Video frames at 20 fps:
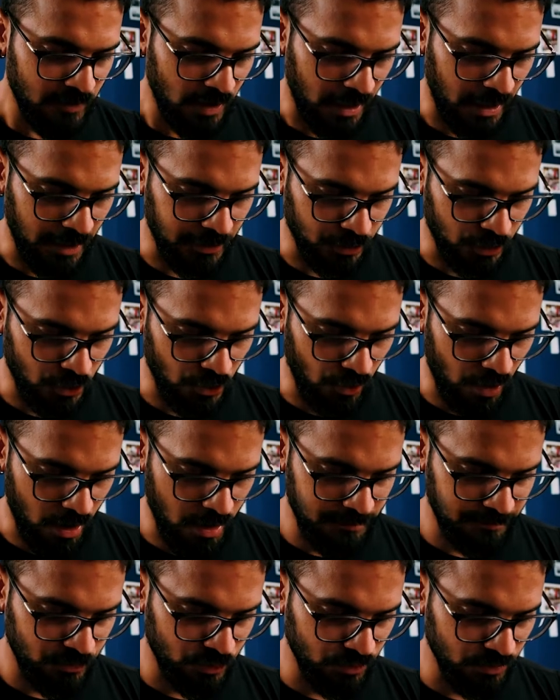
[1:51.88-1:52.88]
And
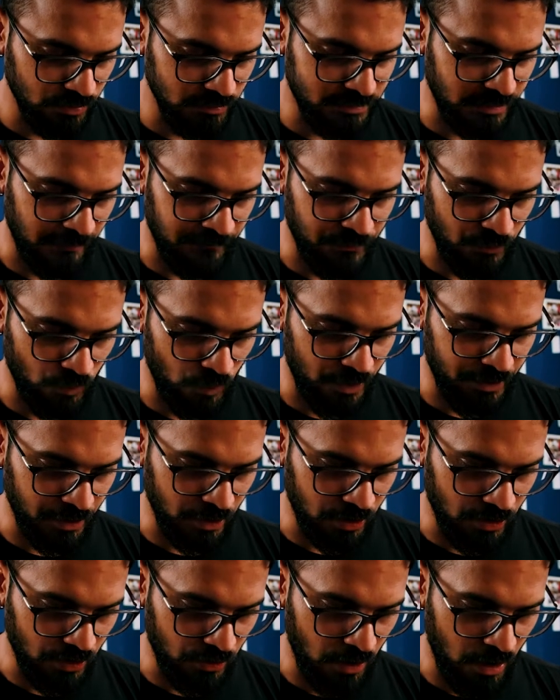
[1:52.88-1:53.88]
crop tools, if you want
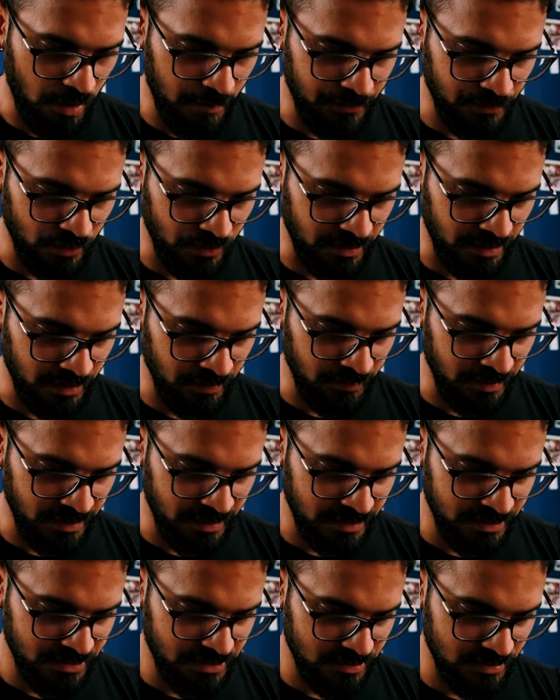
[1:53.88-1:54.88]
to crop your
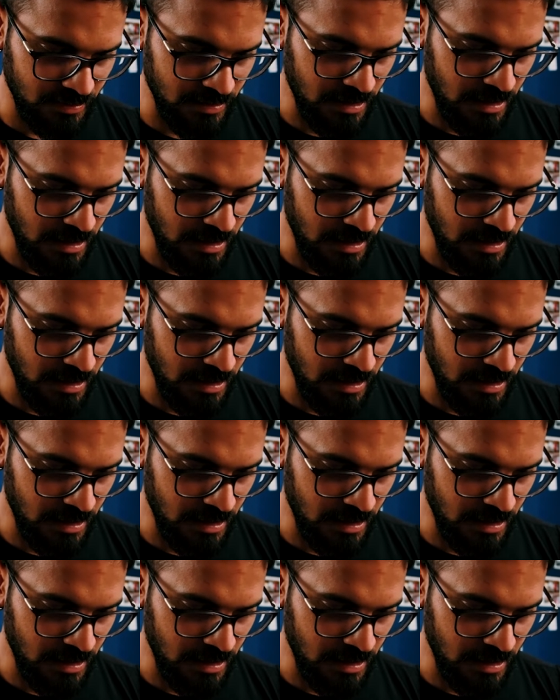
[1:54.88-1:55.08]
image,